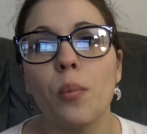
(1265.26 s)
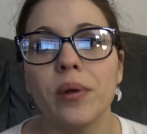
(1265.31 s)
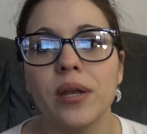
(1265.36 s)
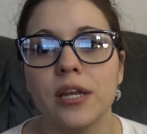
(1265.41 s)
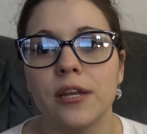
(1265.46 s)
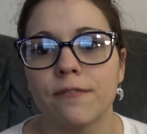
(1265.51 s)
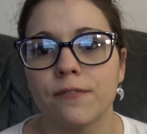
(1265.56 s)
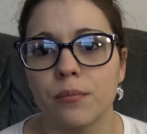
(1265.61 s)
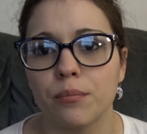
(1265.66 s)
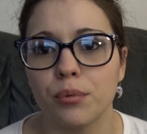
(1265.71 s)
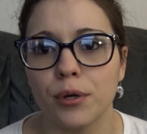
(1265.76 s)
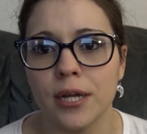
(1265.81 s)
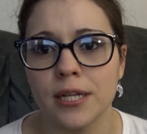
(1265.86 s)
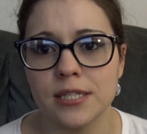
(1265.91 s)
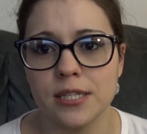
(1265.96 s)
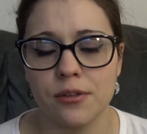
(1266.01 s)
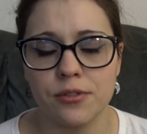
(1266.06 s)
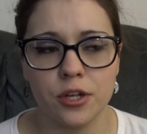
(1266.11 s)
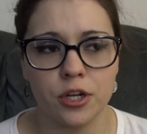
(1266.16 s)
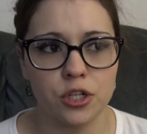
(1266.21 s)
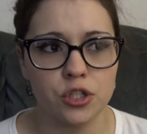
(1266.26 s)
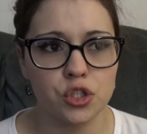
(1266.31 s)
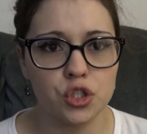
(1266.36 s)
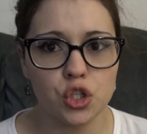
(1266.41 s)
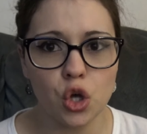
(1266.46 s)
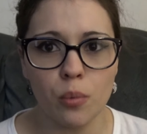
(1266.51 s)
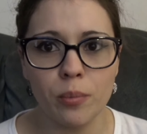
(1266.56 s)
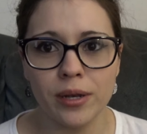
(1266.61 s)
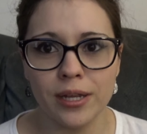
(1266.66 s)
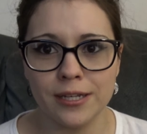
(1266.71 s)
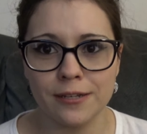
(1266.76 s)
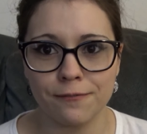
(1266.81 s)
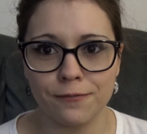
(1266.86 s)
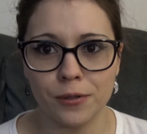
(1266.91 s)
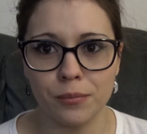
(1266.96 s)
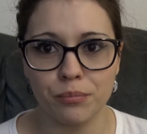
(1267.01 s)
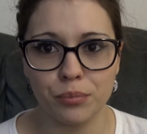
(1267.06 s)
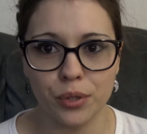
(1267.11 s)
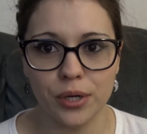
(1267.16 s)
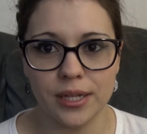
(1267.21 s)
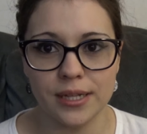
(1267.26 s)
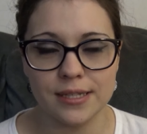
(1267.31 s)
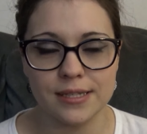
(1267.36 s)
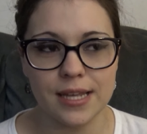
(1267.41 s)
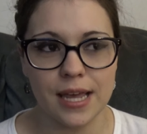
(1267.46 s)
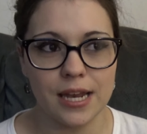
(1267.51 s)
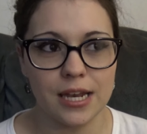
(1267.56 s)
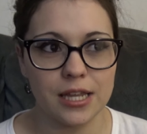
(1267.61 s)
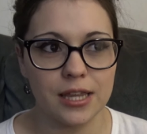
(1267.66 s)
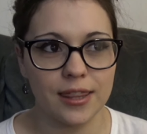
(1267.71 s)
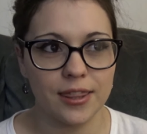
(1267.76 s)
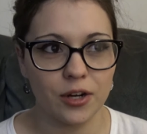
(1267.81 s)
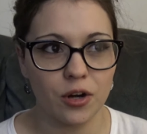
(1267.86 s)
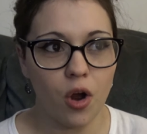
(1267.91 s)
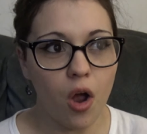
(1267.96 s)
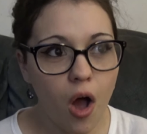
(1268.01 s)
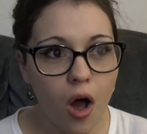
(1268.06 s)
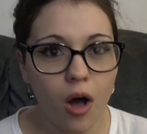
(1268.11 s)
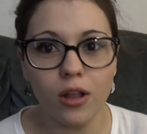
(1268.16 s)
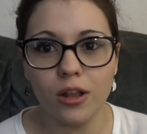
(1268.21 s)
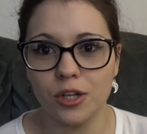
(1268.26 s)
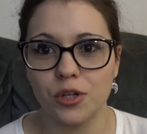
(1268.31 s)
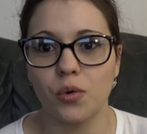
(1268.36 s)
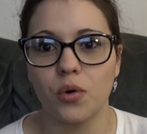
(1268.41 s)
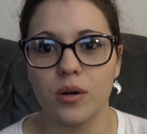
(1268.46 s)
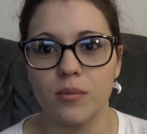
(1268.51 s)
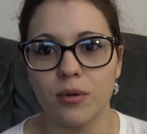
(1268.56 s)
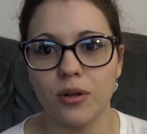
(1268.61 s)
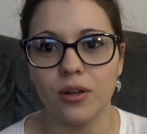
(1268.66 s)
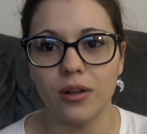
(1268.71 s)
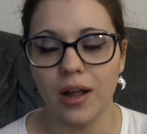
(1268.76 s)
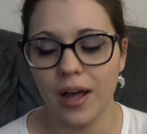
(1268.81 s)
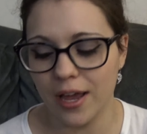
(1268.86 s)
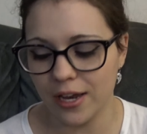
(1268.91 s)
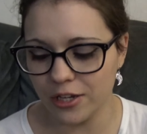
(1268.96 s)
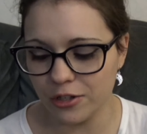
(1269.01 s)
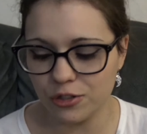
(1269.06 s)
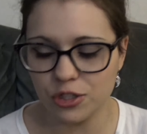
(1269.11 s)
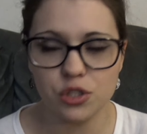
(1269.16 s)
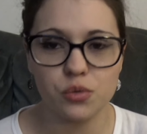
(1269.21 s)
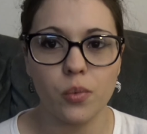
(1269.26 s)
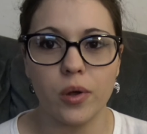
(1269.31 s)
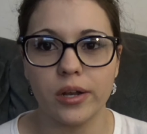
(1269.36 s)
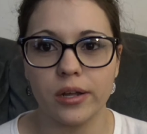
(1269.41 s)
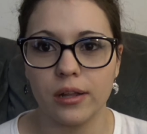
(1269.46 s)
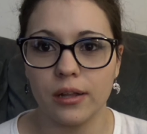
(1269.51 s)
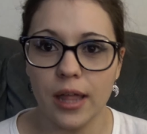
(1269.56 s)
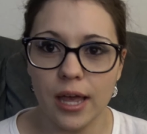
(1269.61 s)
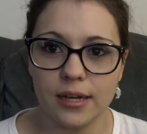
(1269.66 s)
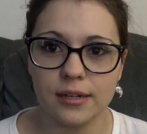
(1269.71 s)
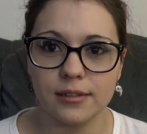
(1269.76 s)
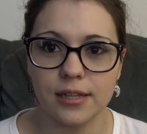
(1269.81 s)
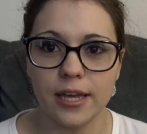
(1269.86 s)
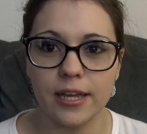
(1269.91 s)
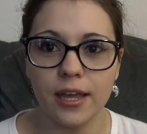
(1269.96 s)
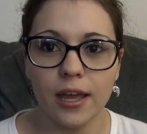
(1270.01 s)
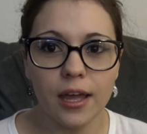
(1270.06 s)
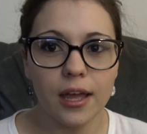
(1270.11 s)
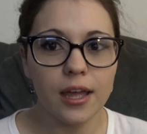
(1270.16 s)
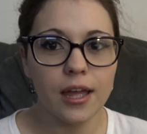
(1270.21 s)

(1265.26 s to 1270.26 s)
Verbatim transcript: many different brands out there and so many different prints and they're all adorable and you just want to collect like